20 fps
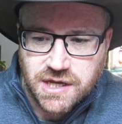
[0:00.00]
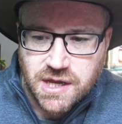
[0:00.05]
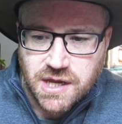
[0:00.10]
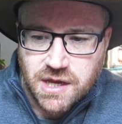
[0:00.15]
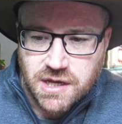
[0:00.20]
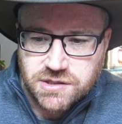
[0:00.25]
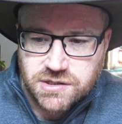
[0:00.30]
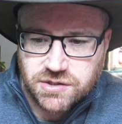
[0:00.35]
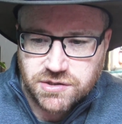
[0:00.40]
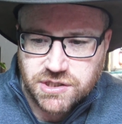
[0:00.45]

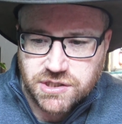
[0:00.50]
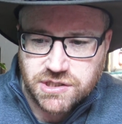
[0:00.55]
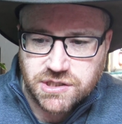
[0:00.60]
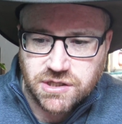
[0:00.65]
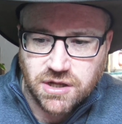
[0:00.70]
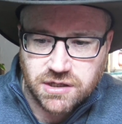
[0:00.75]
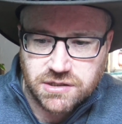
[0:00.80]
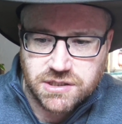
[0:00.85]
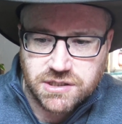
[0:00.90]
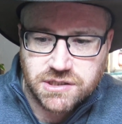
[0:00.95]
such as
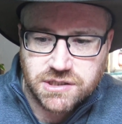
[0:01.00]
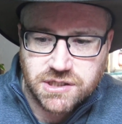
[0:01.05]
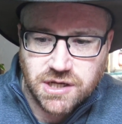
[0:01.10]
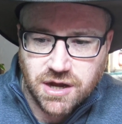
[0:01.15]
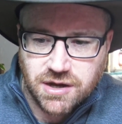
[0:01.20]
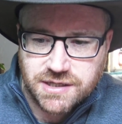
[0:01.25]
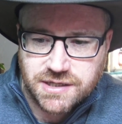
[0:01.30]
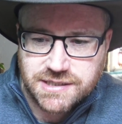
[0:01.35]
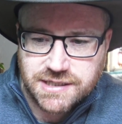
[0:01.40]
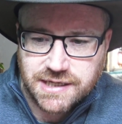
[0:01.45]
not
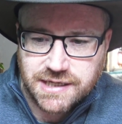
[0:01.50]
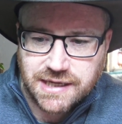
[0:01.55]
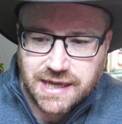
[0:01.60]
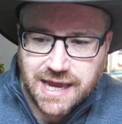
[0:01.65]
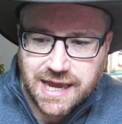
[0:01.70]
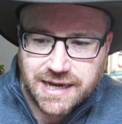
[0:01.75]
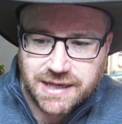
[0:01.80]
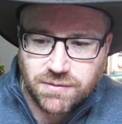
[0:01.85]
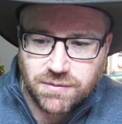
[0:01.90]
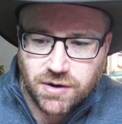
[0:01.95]
targeting
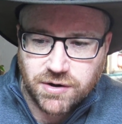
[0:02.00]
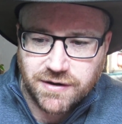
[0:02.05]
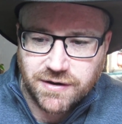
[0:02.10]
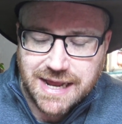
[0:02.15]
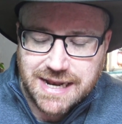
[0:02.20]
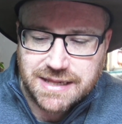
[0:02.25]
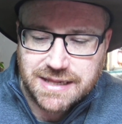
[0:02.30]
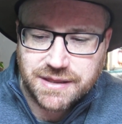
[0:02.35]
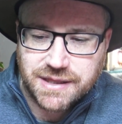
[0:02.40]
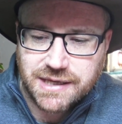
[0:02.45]
anyone or
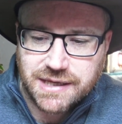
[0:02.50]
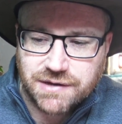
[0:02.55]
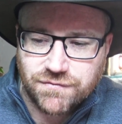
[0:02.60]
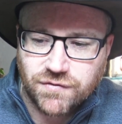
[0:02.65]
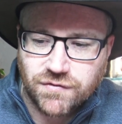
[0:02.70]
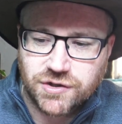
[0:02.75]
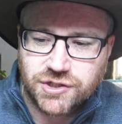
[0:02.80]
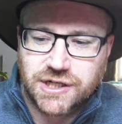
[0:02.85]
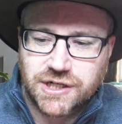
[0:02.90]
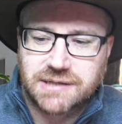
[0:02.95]
anything in
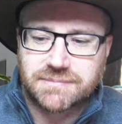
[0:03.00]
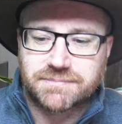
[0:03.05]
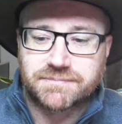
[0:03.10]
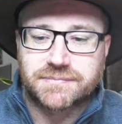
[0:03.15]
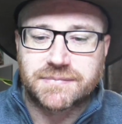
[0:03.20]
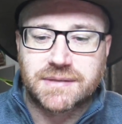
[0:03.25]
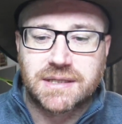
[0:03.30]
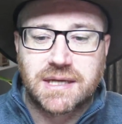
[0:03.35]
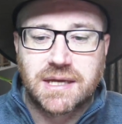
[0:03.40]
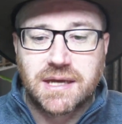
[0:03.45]
Russia.
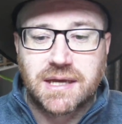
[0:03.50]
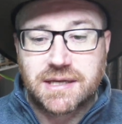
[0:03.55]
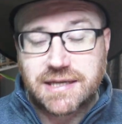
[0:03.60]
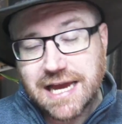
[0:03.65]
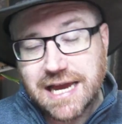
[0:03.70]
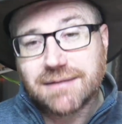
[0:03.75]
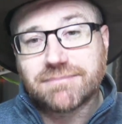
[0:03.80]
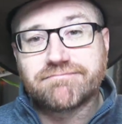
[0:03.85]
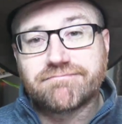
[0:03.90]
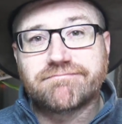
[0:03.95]

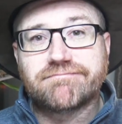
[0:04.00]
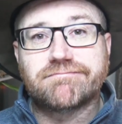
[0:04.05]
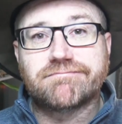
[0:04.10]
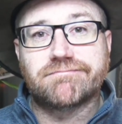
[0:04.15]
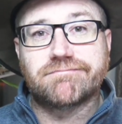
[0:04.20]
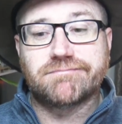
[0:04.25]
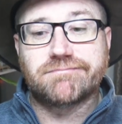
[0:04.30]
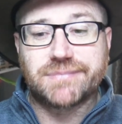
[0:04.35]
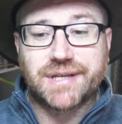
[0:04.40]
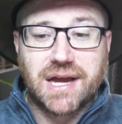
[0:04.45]
Yeah,
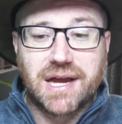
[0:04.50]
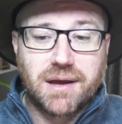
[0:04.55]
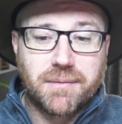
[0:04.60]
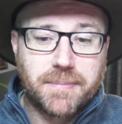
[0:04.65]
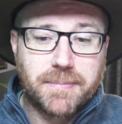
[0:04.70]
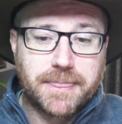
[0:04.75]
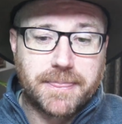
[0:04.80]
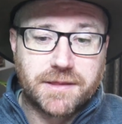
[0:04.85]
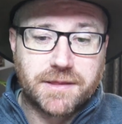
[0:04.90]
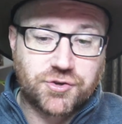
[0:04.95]

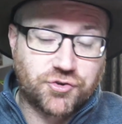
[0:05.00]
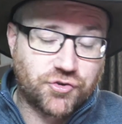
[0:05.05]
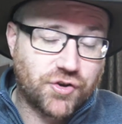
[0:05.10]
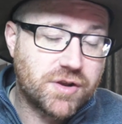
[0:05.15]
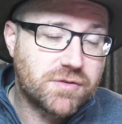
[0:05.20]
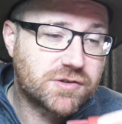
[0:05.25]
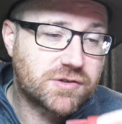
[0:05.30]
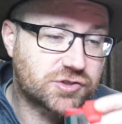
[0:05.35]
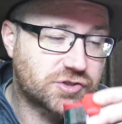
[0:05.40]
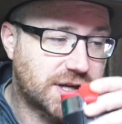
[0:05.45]
true,
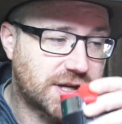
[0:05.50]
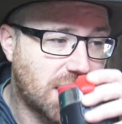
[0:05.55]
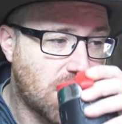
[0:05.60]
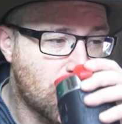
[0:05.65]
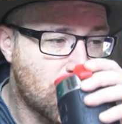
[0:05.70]
Katrina.